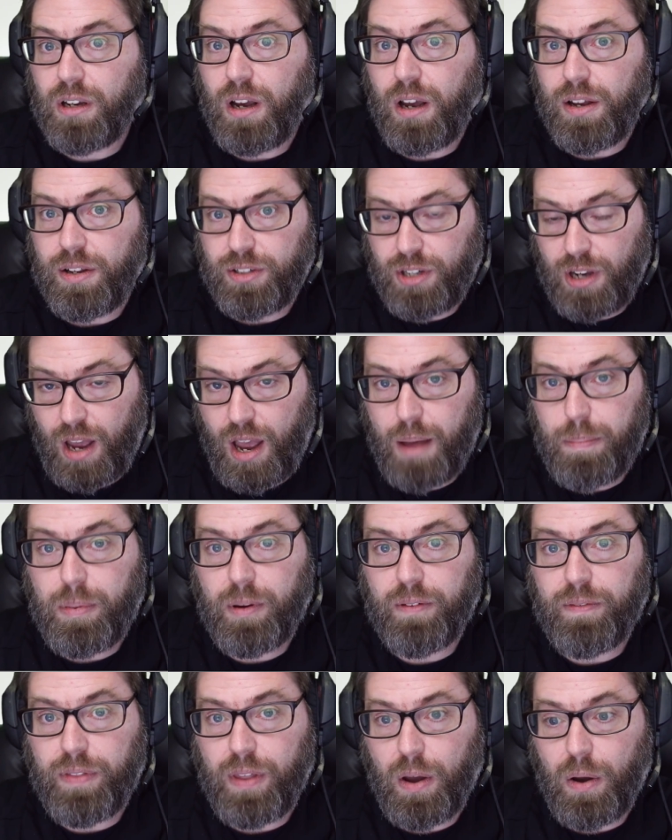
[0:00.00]
on top
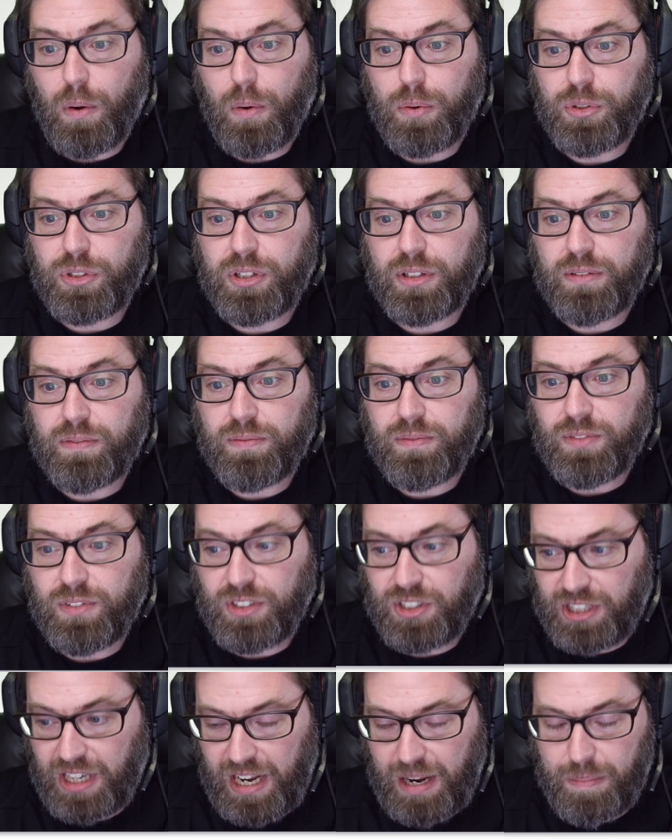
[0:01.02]
of those
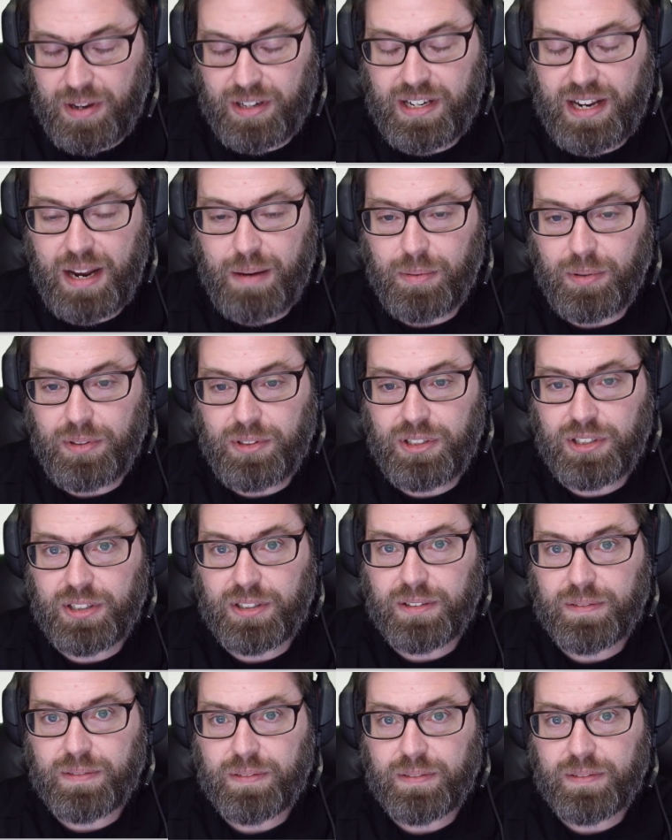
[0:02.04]
schema tables,